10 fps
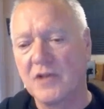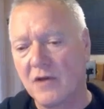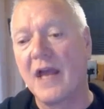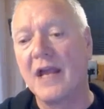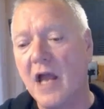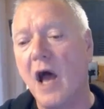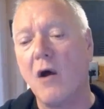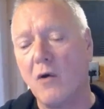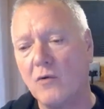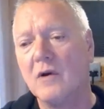of view, so they
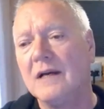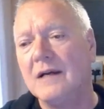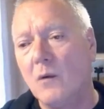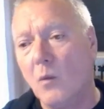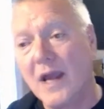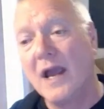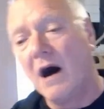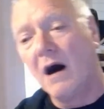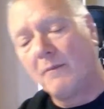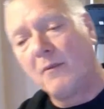know
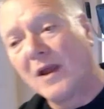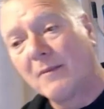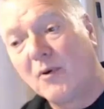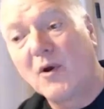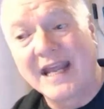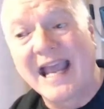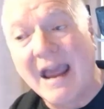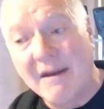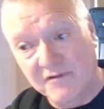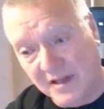we're putting
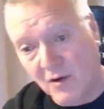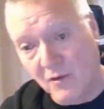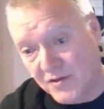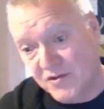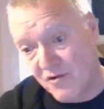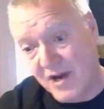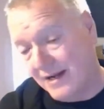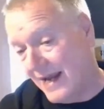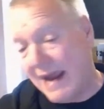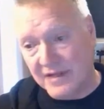everything on the
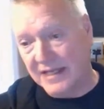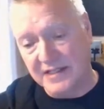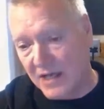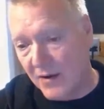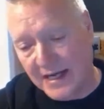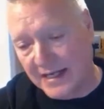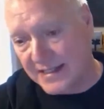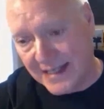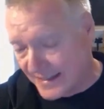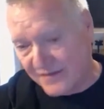screen. Everything's going
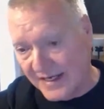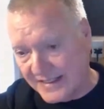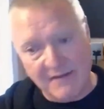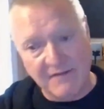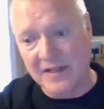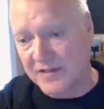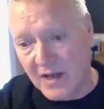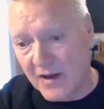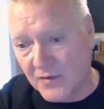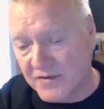into the interface. Everything's
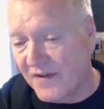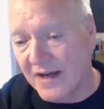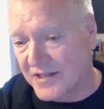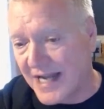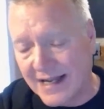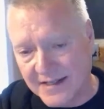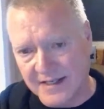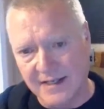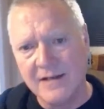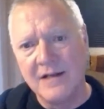going onto
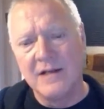functionality.